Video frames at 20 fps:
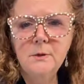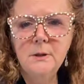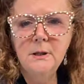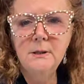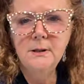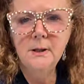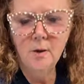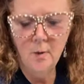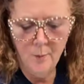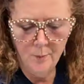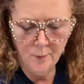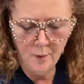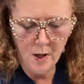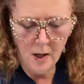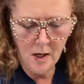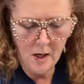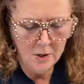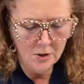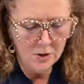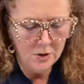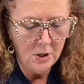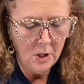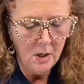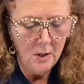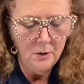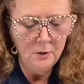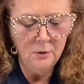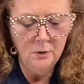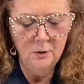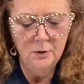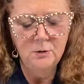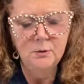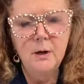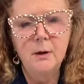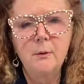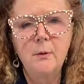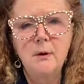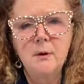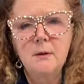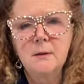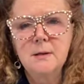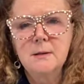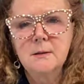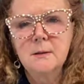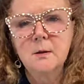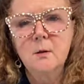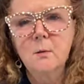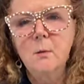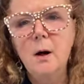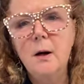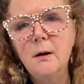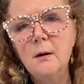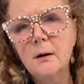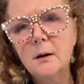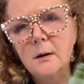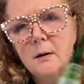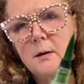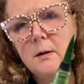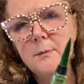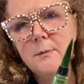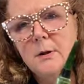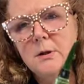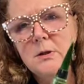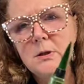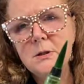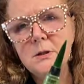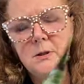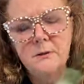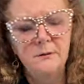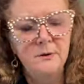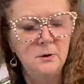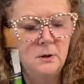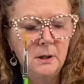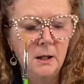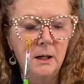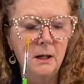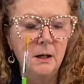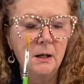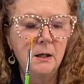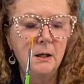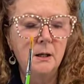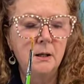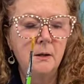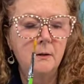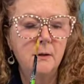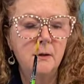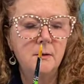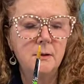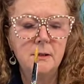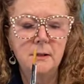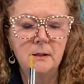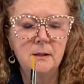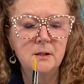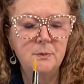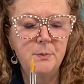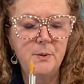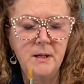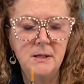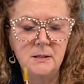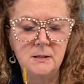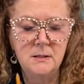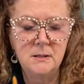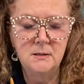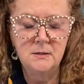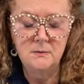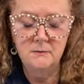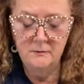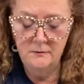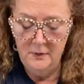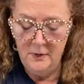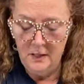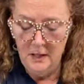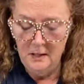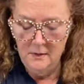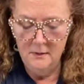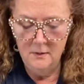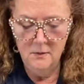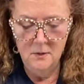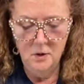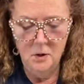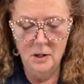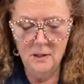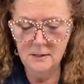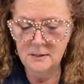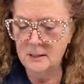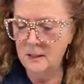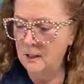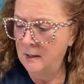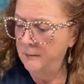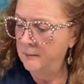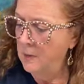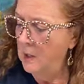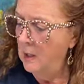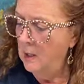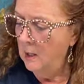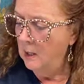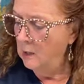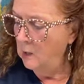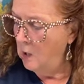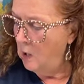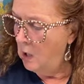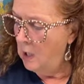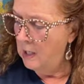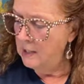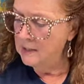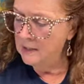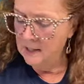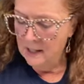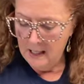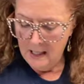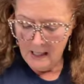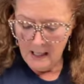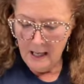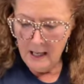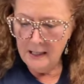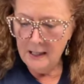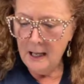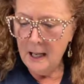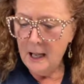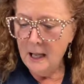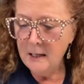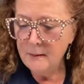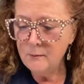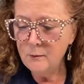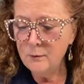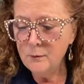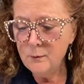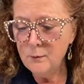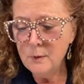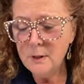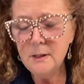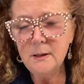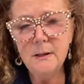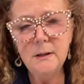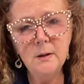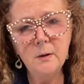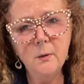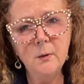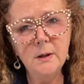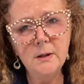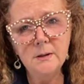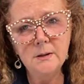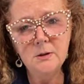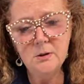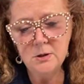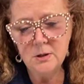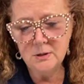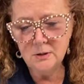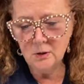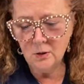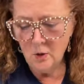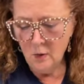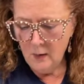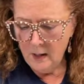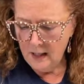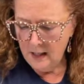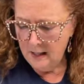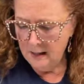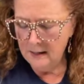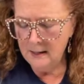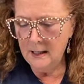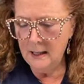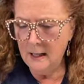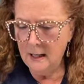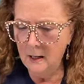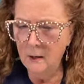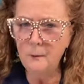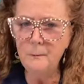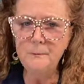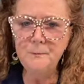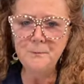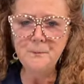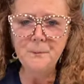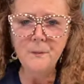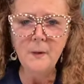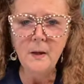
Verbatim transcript: detail brush. You could try one of these little watercolor brushes if you like. They're inexpensive. They're not a lot. And I'm really going to just go ahead now